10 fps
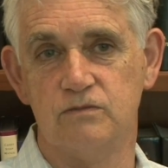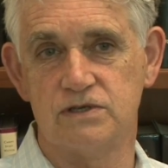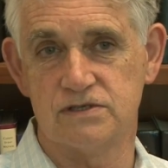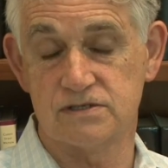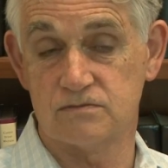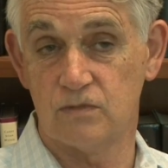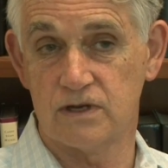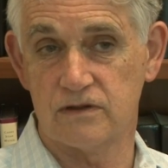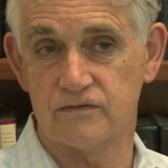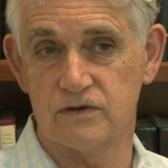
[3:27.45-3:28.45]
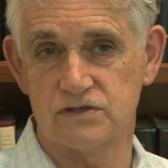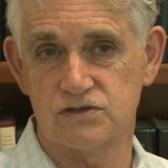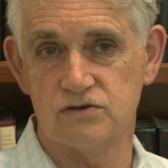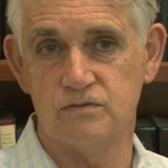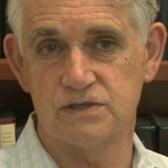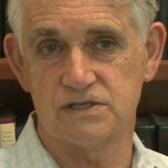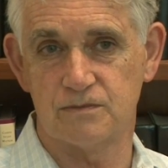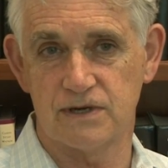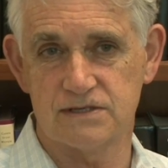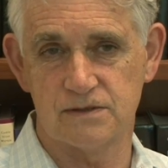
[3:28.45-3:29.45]
which is one of the first tumor
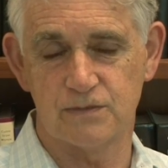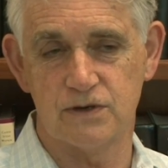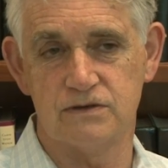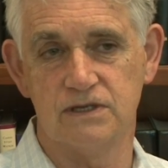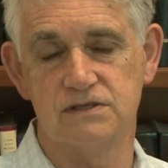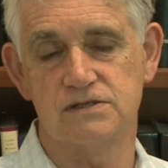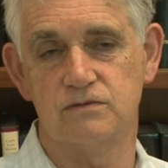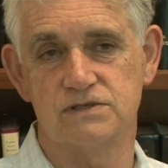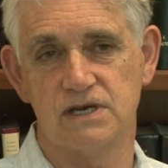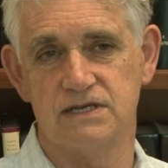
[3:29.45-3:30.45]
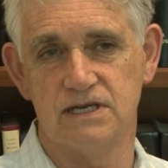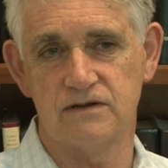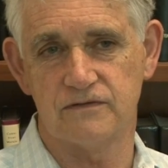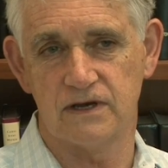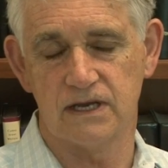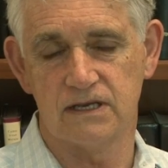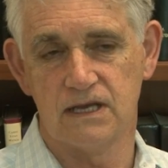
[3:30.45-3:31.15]
suppressor proteins that was identified,